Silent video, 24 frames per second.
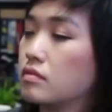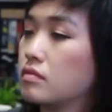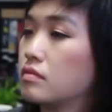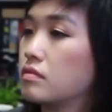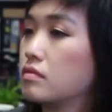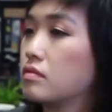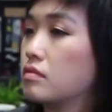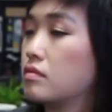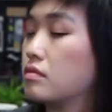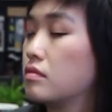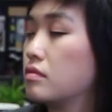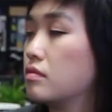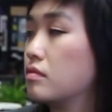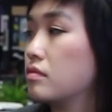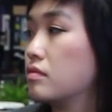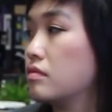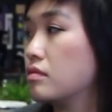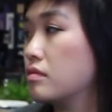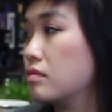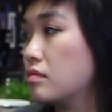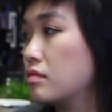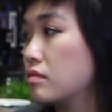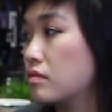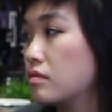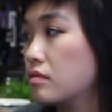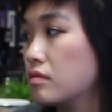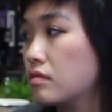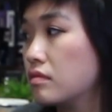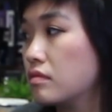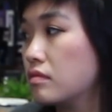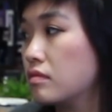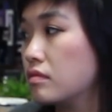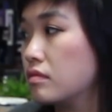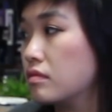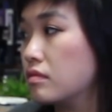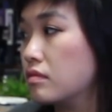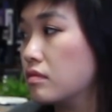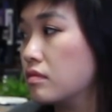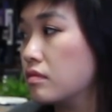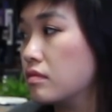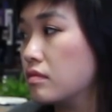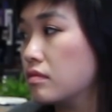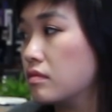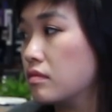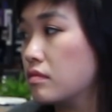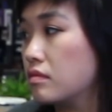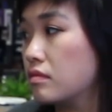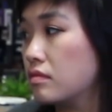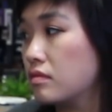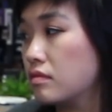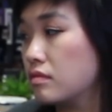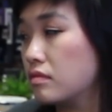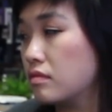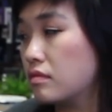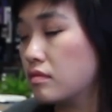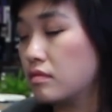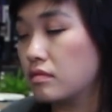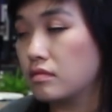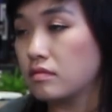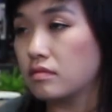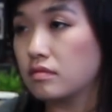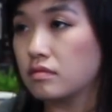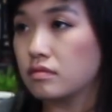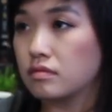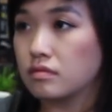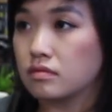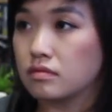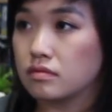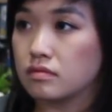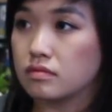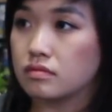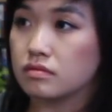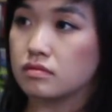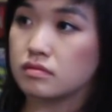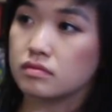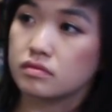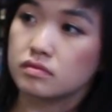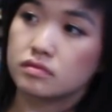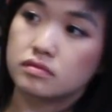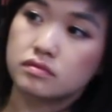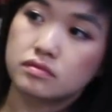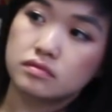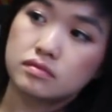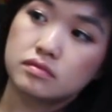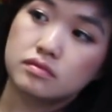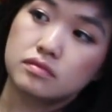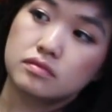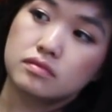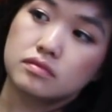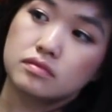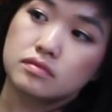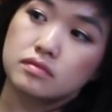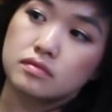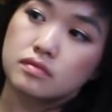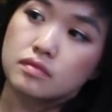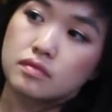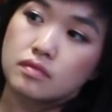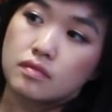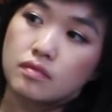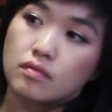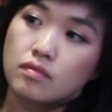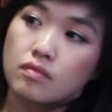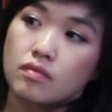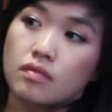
[no speech]